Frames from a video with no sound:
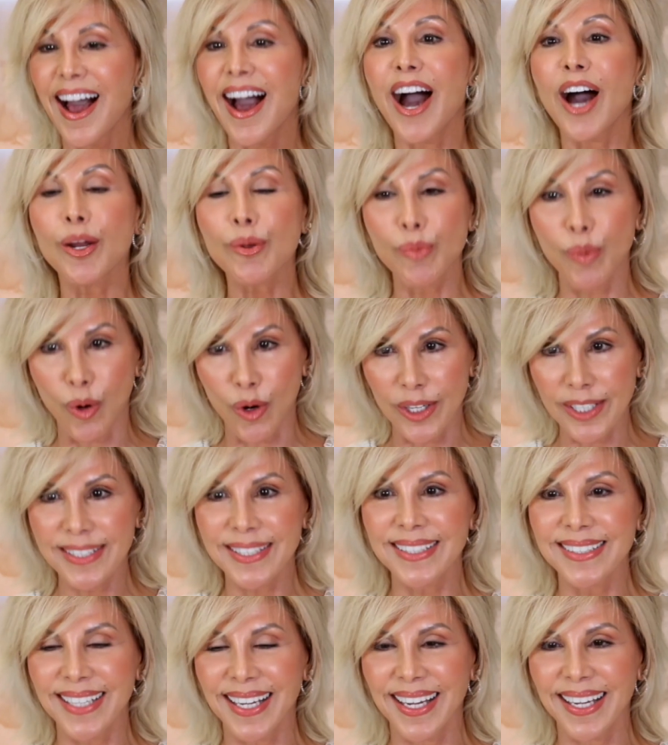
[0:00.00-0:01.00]
on board
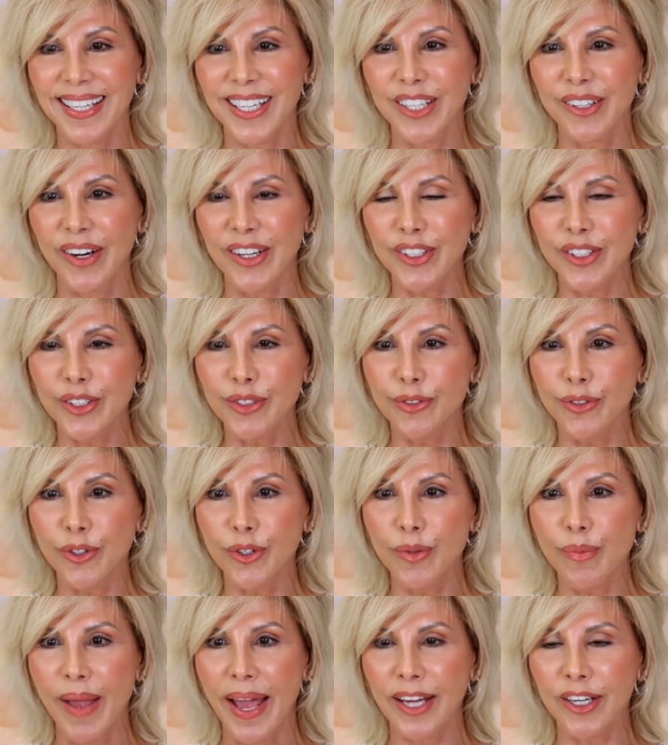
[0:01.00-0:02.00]
today here on Good
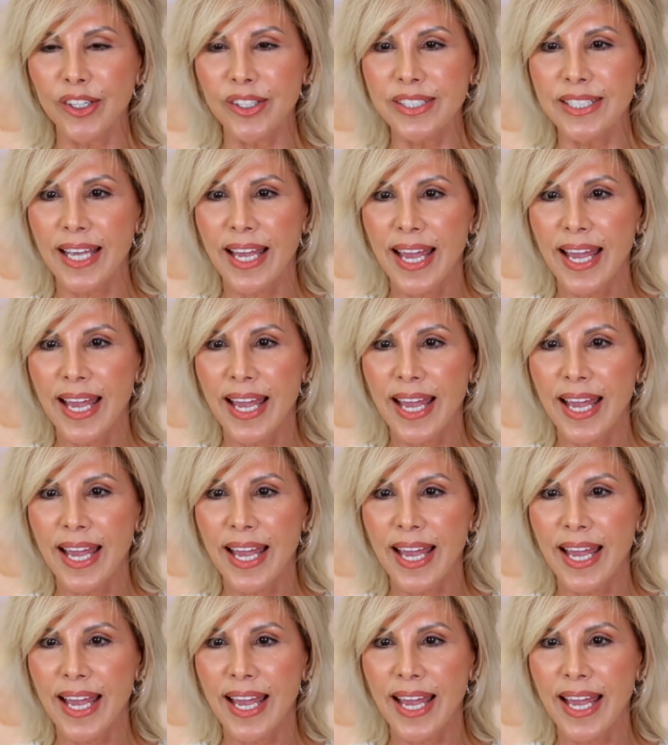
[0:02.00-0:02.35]
Food Matters.